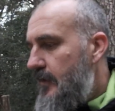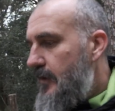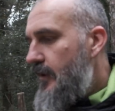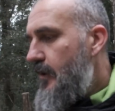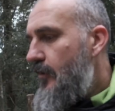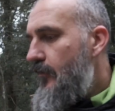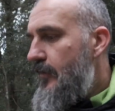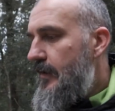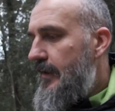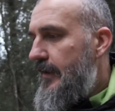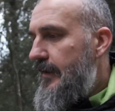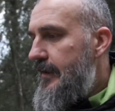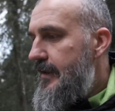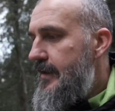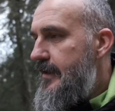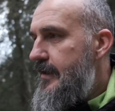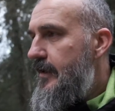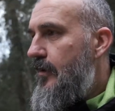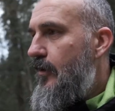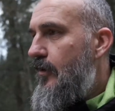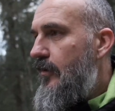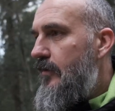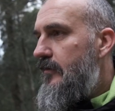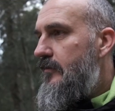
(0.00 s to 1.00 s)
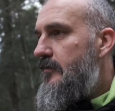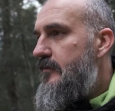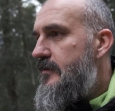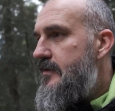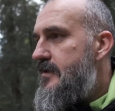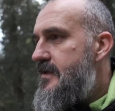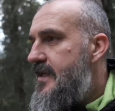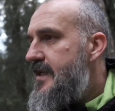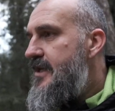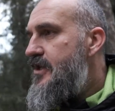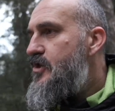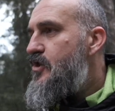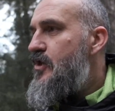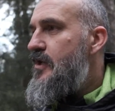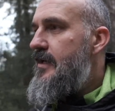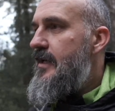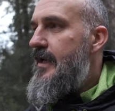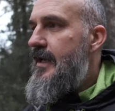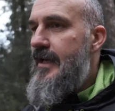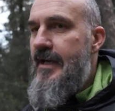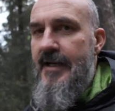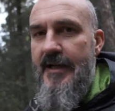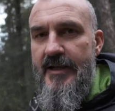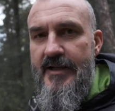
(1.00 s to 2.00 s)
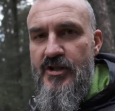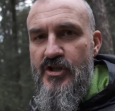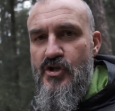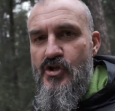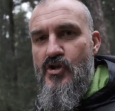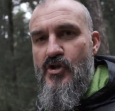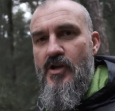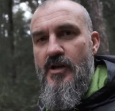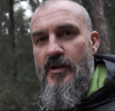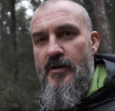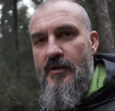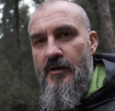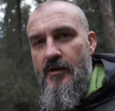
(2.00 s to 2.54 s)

currently teaching English